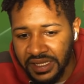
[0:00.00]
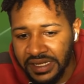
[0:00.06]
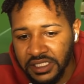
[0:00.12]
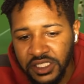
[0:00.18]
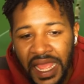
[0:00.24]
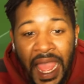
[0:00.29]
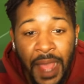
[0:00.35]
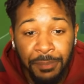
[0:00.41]

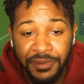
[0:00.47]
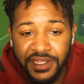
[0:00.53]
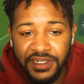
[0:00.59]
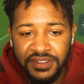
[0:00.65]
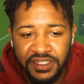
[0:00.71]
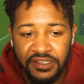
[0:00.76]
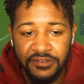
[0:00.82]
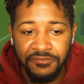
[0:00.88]
And I play
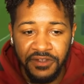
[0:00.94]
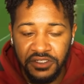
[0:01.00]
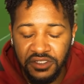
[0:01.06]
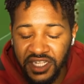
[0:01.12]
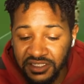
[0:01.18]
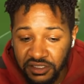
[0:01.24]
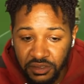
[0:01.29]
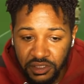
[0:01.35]
defense.
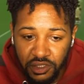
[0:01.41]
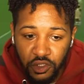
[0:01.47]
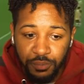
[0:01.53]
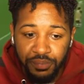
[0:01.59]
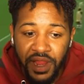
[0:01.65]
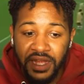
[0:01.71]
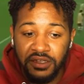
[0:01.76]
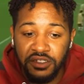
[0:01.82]
That's something you
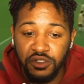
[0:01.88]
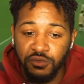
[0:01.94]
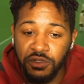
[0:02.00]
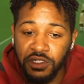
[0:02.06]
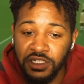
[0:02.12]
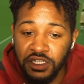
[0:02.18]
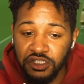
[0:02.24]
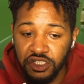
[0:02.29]
practice
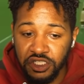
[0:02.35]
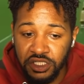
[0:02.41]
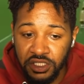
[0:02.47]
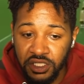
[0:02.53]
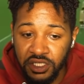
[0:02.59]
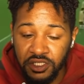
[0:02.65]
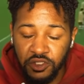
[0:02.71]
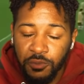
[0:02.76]

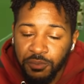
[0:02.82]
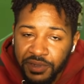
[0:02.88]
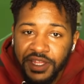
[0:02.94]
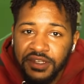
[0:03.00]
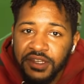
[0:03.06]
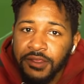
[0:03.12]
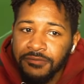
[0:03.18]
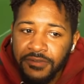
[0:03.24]
religiously because you
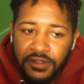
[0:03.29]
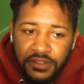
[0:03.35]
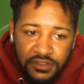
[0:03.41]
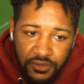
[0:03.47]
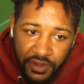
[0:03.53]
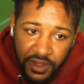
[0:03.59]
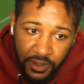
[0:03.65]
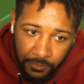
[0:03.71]
play defense,
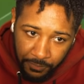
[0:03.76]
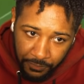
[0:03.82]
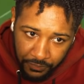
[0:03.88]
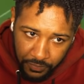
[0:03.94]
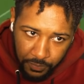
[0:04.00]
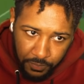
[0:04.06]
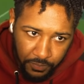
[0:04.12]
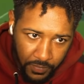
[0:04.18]
right?
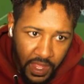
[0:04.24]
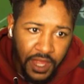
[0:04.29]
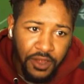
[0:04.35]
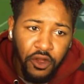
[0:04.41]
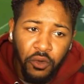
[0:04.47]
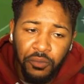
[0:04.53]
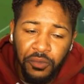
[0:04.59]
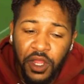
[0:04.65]
I
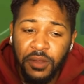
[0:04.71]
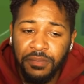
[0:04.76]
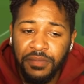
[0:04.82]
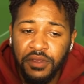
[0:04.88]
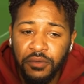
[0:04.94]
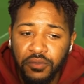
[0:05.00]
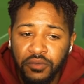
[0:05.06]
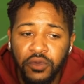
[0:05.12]
know
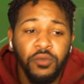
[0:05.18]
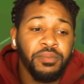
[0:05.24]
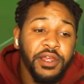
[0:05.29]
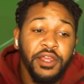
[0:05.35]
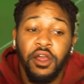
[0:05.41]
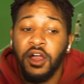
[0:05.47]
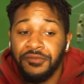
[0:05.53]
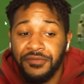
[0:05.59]
rugby, you
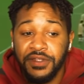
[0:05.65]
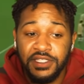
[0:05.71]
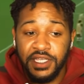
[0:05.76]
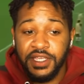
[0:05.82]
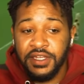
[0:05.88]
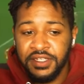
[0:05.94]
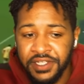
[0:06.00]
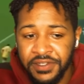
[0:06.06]
play offense
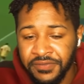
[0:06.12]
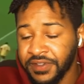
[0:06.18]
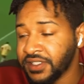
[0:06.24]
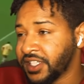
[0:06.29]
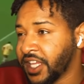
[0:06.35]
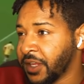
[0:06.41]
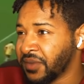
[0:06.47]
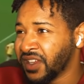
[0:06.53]
and defense
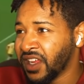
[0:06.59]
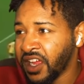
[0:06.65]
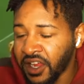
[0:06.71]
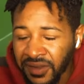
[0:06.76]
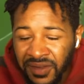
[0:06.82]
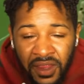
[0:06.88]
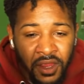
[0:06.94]
same time.